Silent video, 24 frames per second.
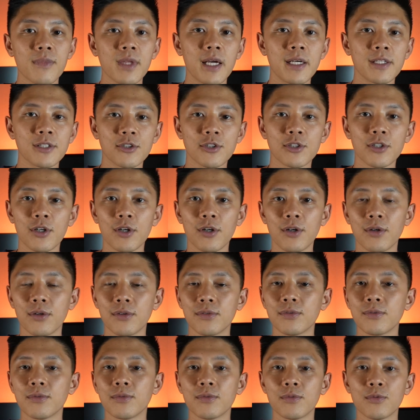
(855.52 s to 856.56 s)
And
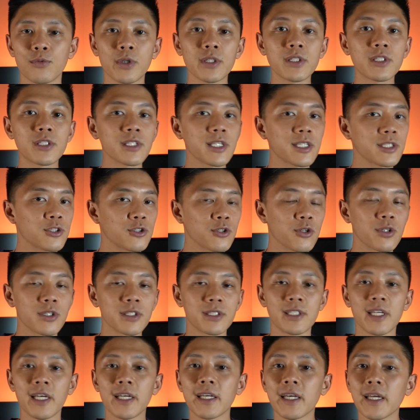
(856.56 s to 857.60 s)
so once I started
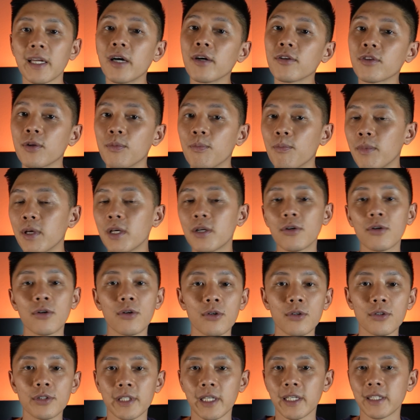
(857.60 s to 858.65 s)
taking out the
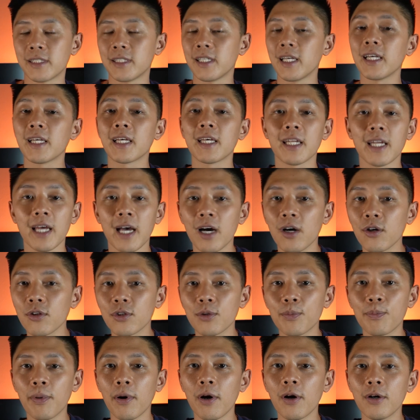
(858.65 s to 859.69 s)
middles and taking out
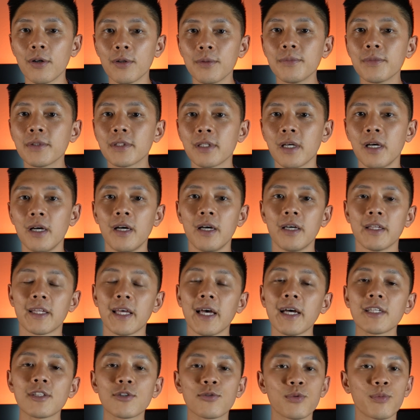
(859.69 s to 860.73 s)
the palms,
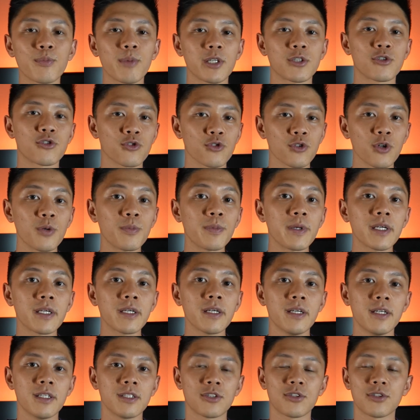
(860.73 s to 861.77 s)
that's when my
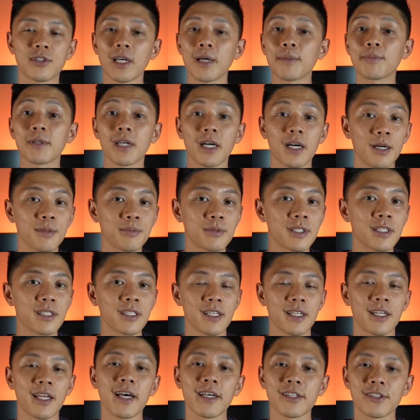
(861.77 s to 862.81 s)
strobing stepped up to the
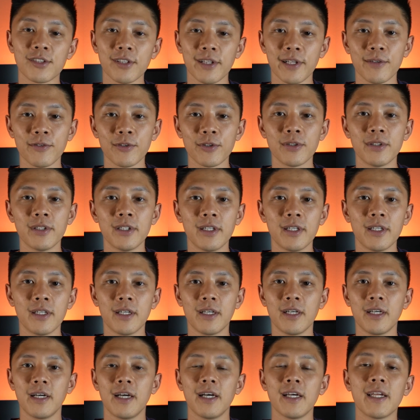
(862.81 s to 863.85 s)
next level.
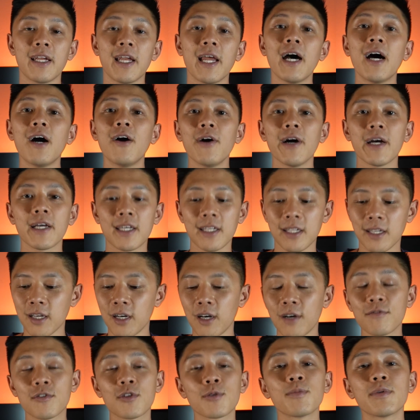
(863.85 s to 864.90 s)
And now I could
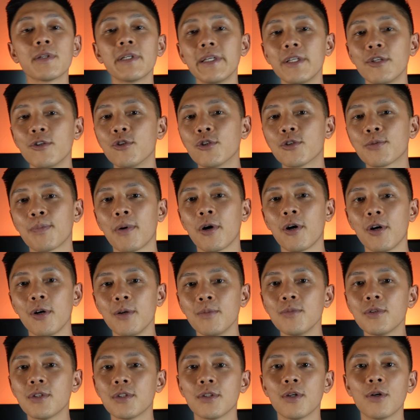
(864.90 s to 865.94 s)
comfortably use
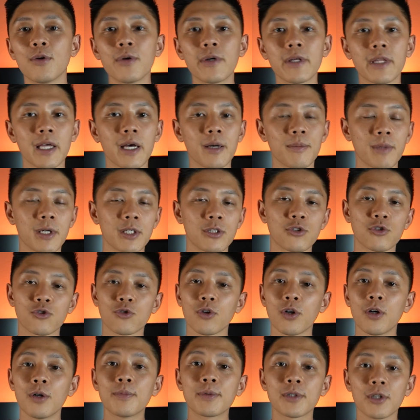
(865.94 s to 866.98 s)
palms knowing that my
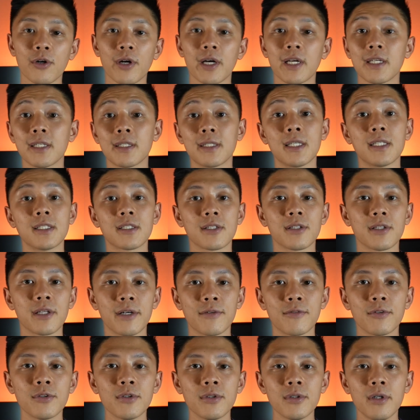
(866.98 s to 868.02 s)
strobes are at a decent
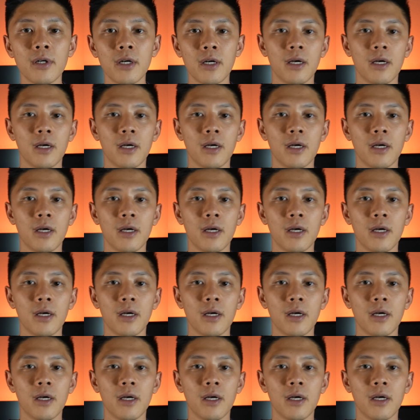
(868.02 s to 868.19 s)
level.